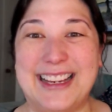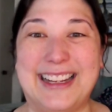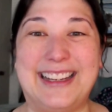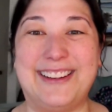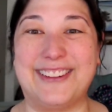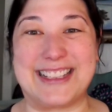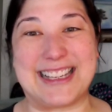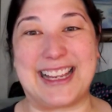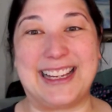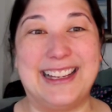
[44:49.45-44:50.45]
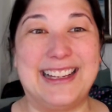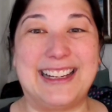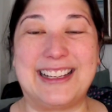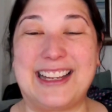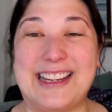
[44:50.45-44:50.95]
and he was like
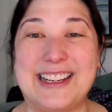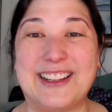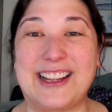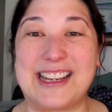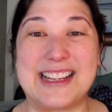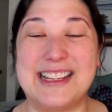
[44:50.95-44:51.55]
he and he and I,